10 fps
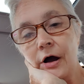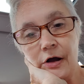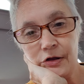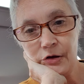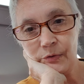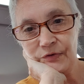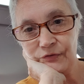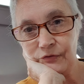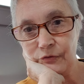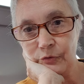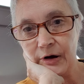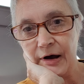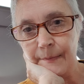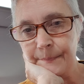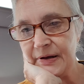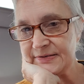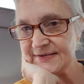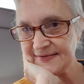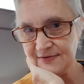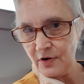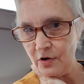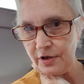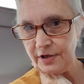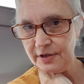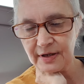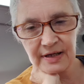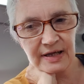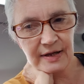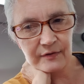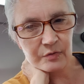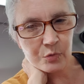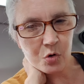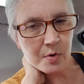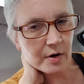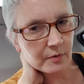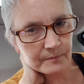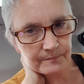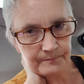I go into Petstock here in Morwell.